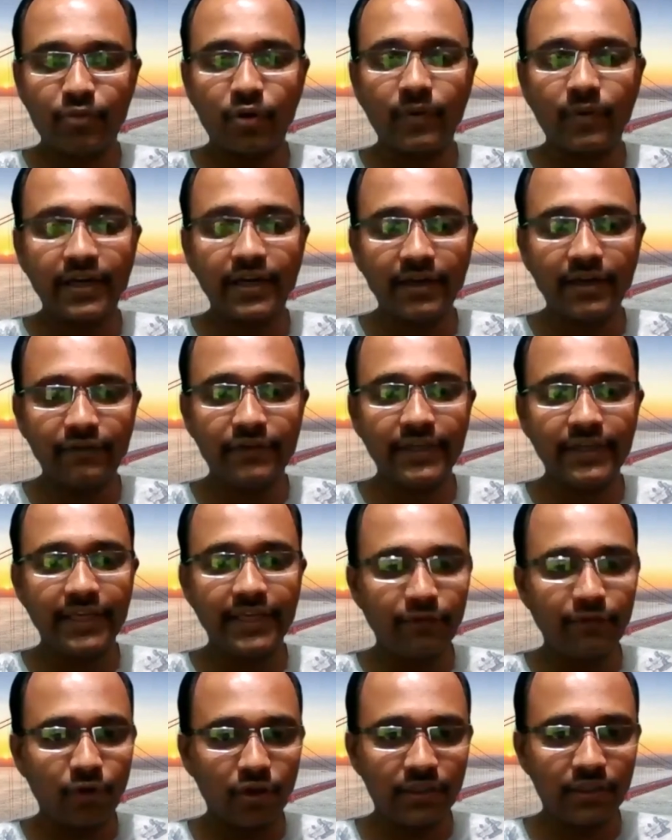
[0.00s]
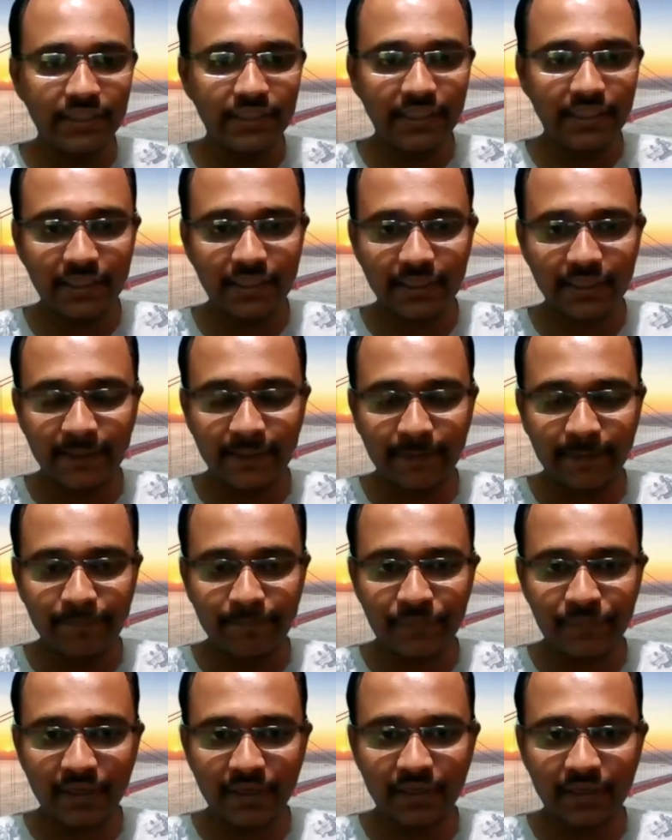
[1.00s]
provided we give all
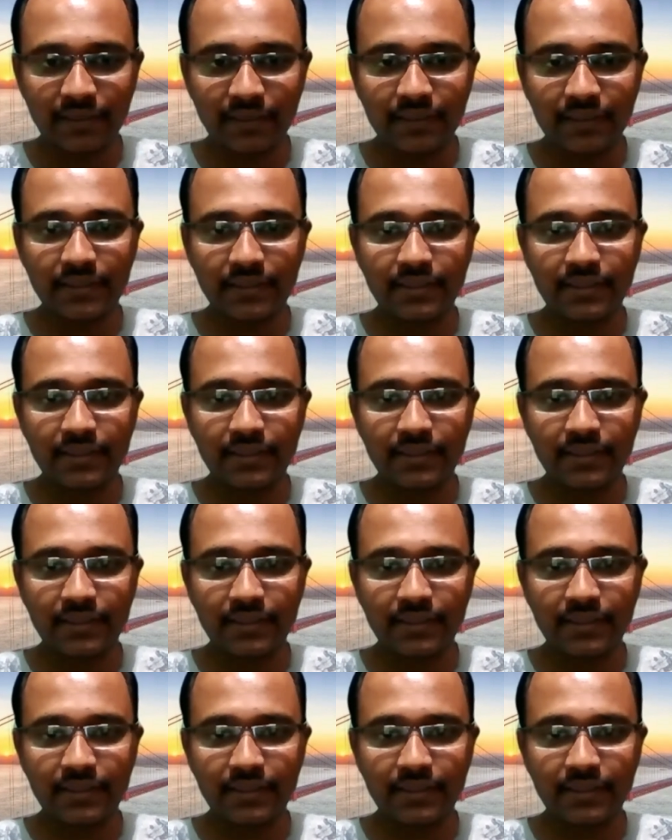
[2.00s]
the